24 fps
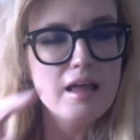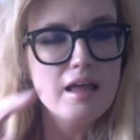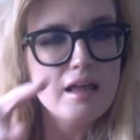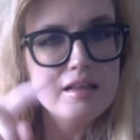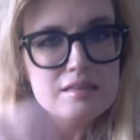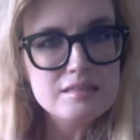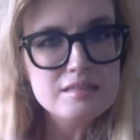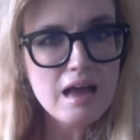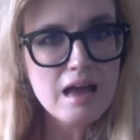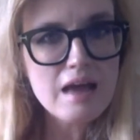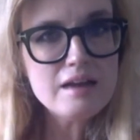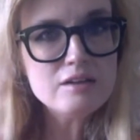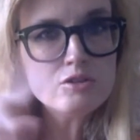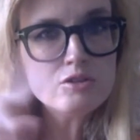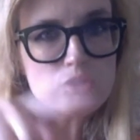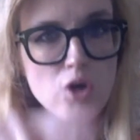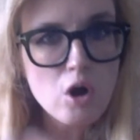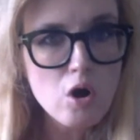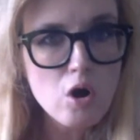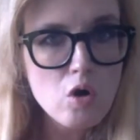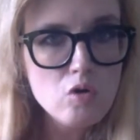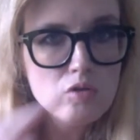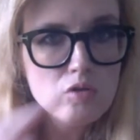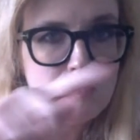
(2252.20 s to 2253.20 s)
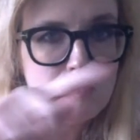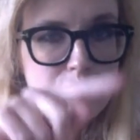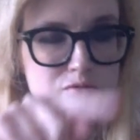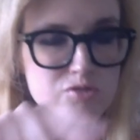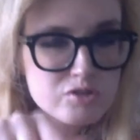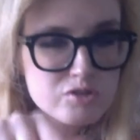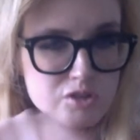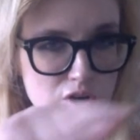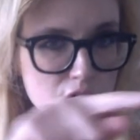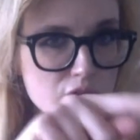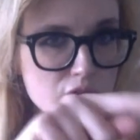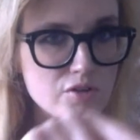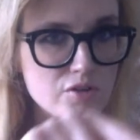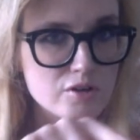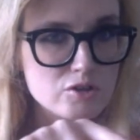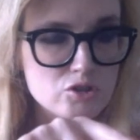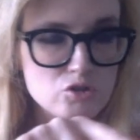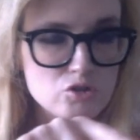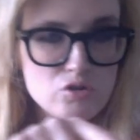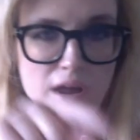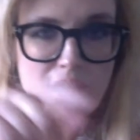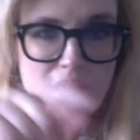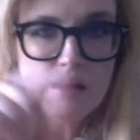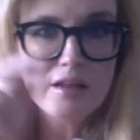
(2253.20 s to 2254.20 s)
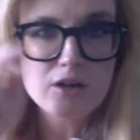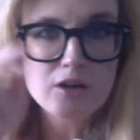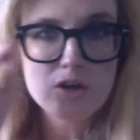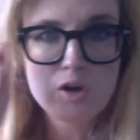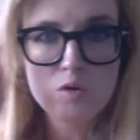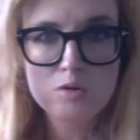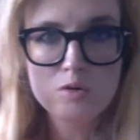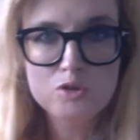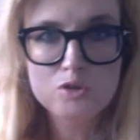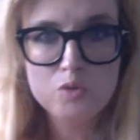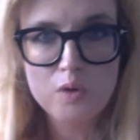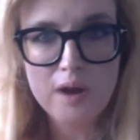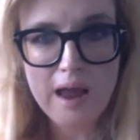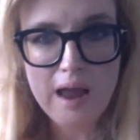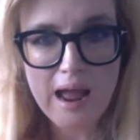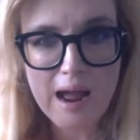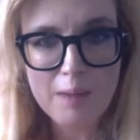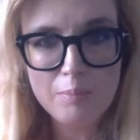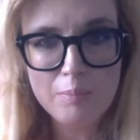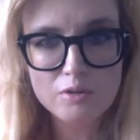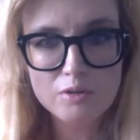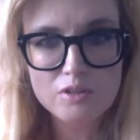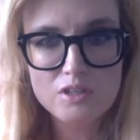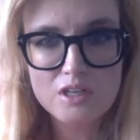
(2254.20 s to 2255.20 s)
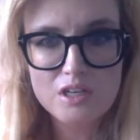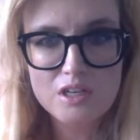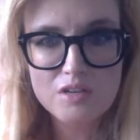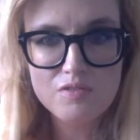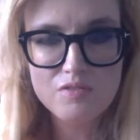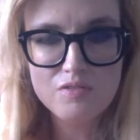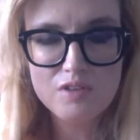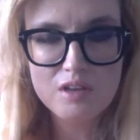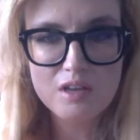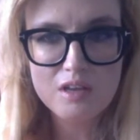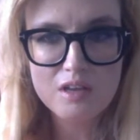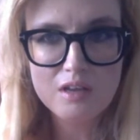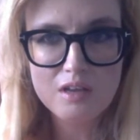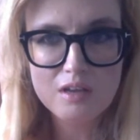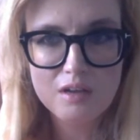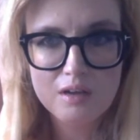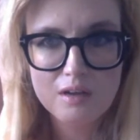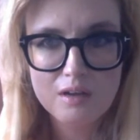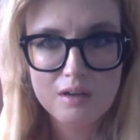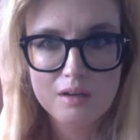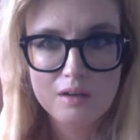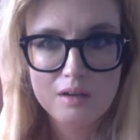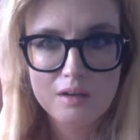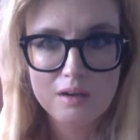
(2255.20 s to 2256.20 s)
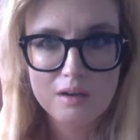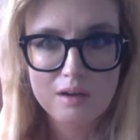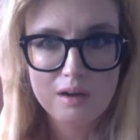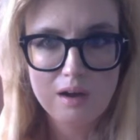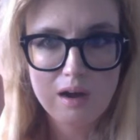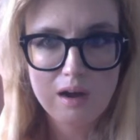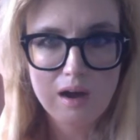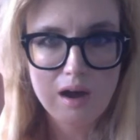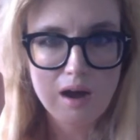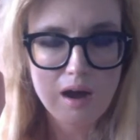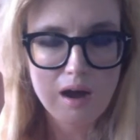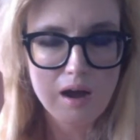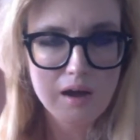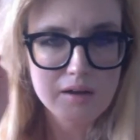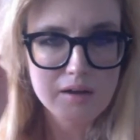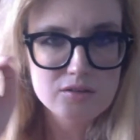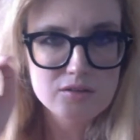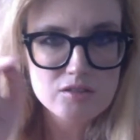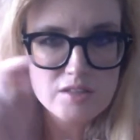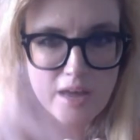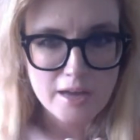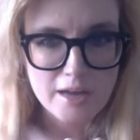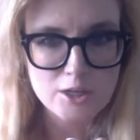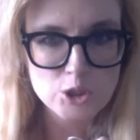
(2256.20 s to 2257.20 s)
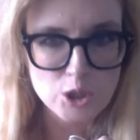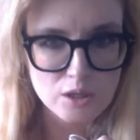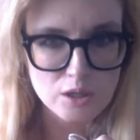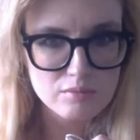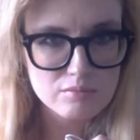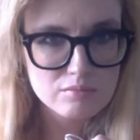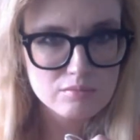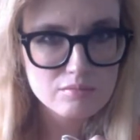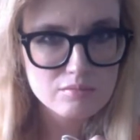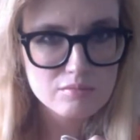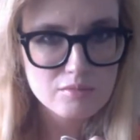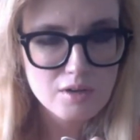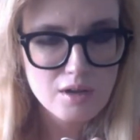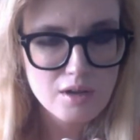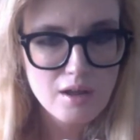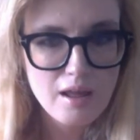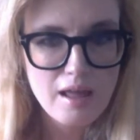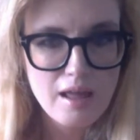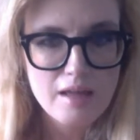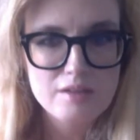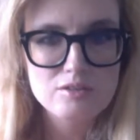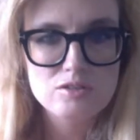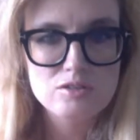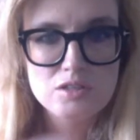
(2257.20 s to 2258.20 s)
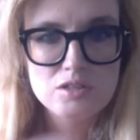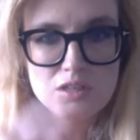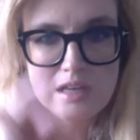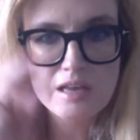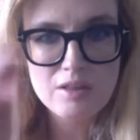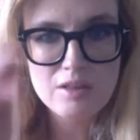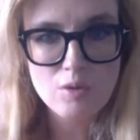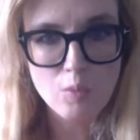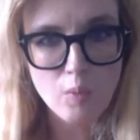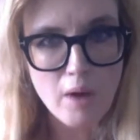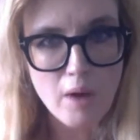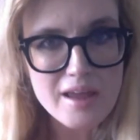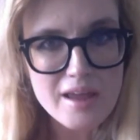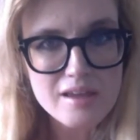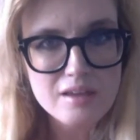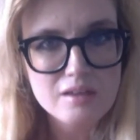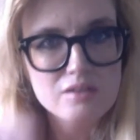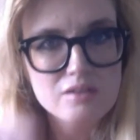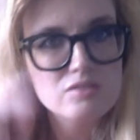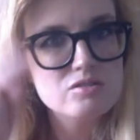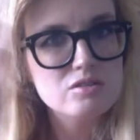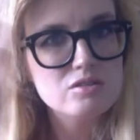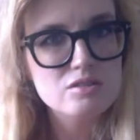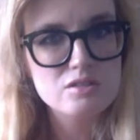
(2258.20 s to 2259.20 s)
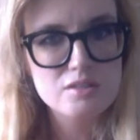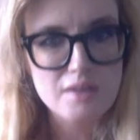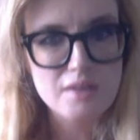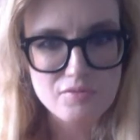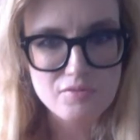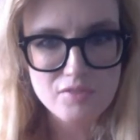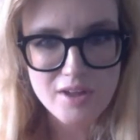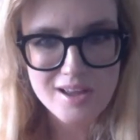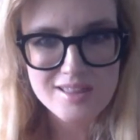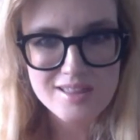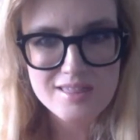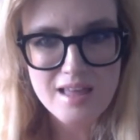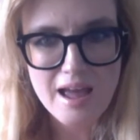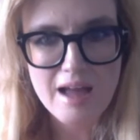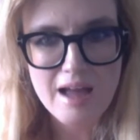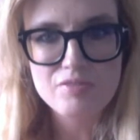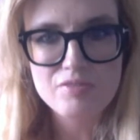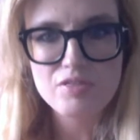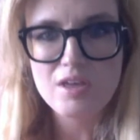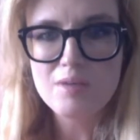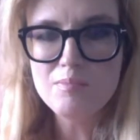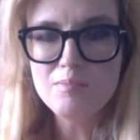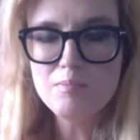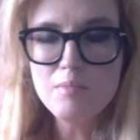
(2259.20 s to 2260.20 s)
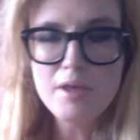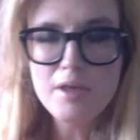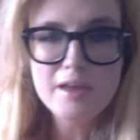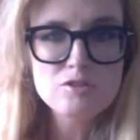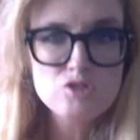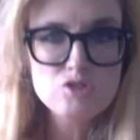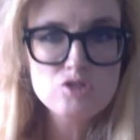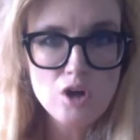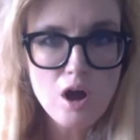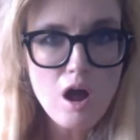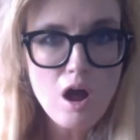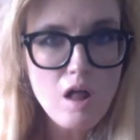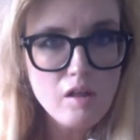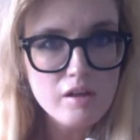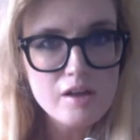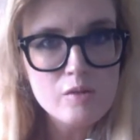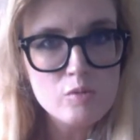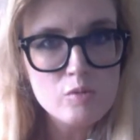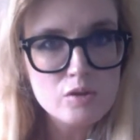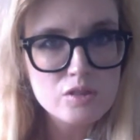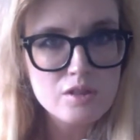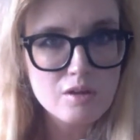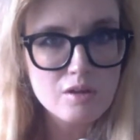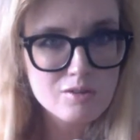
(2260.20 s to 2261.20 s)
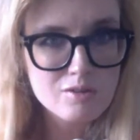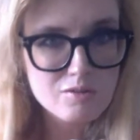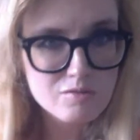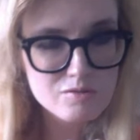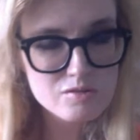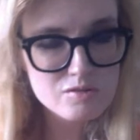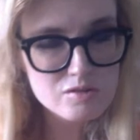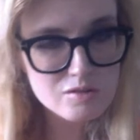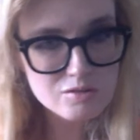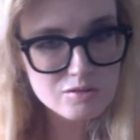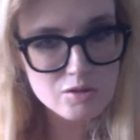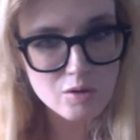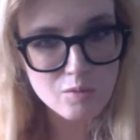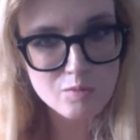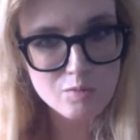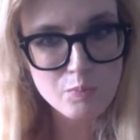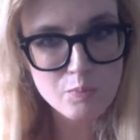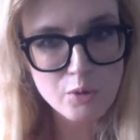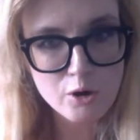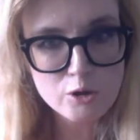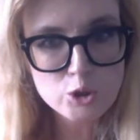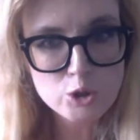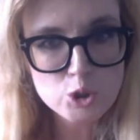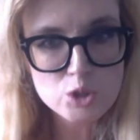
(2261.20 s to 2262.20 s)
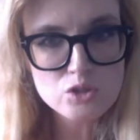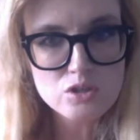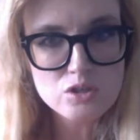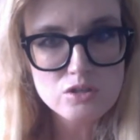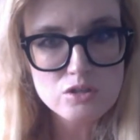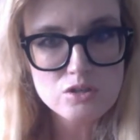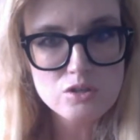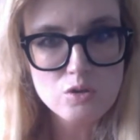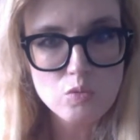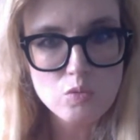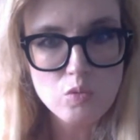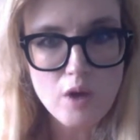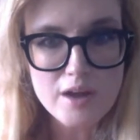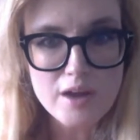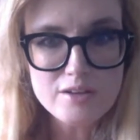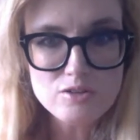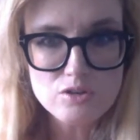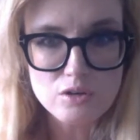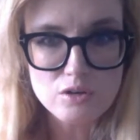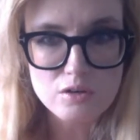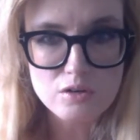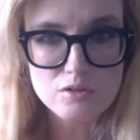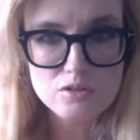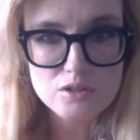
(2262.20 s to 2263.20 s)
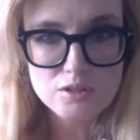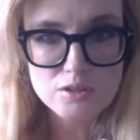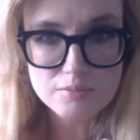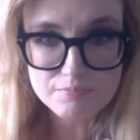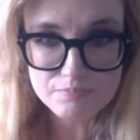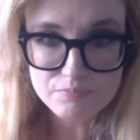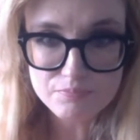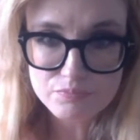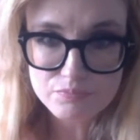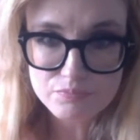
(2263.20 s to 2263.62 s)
It's not its own service. You can't like go into an Apple TV uh, section and see the rankings and stuff like that. They mix it all in with the, the purchases and the rentals,